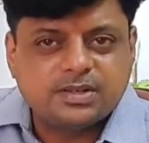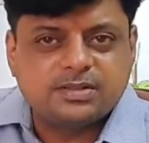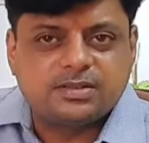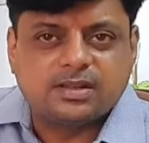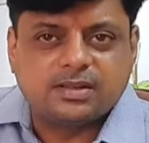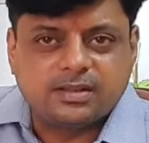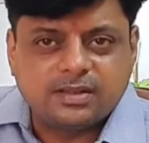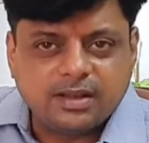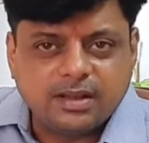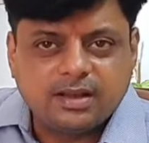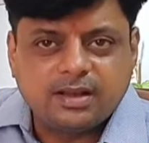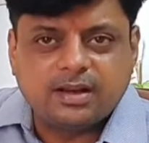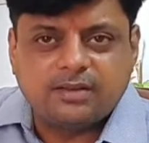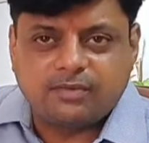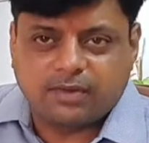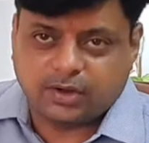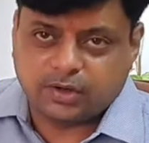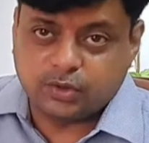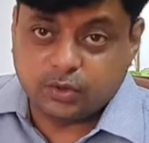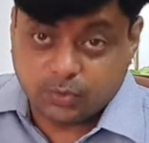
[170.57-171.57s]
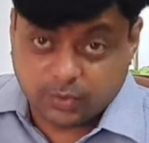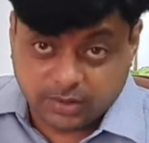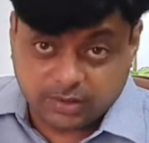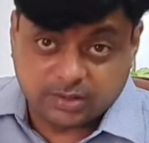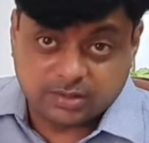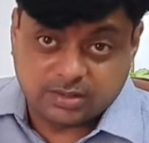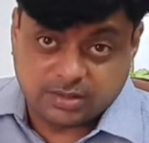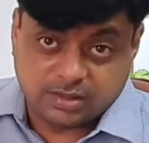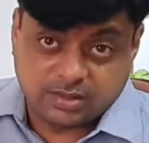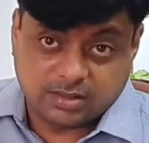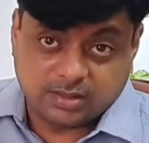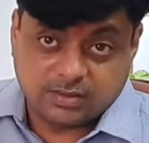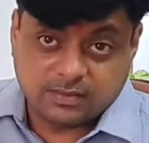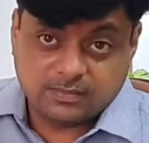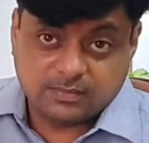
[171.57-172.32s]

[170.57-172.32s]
that are there, in fact, during the GD?